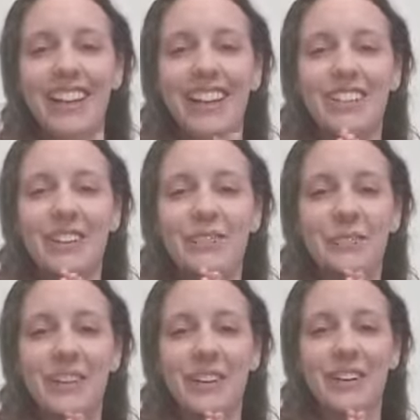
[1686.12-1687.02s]
I love
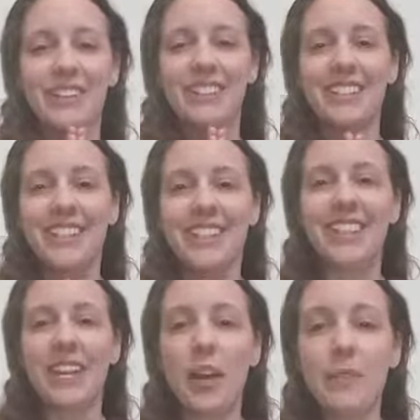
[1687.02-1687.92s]
you all.
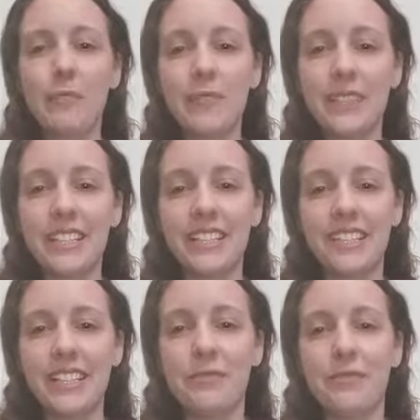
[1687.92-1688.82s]

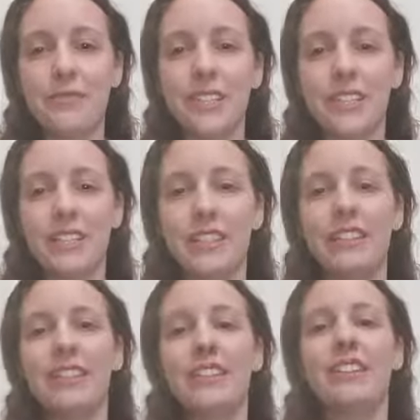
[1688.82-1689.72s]
Please, if you're
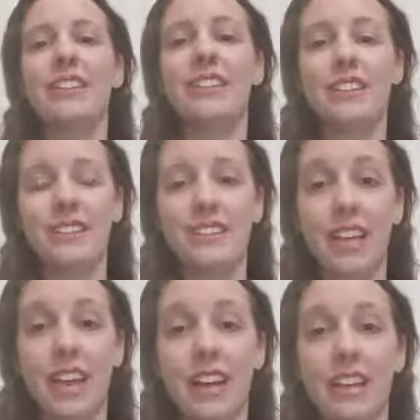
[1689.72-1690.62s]
feeling
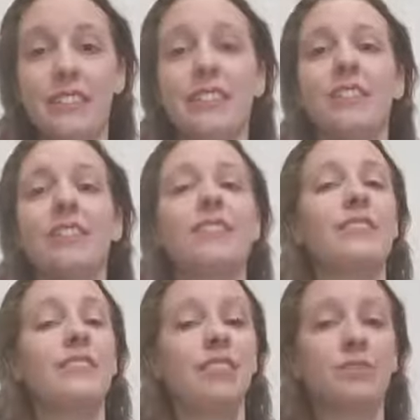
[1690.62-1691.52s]
sad,
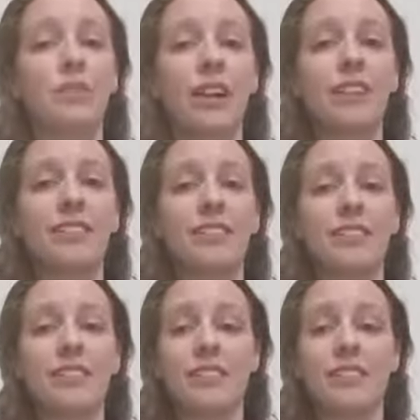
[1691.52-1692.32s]
depressed,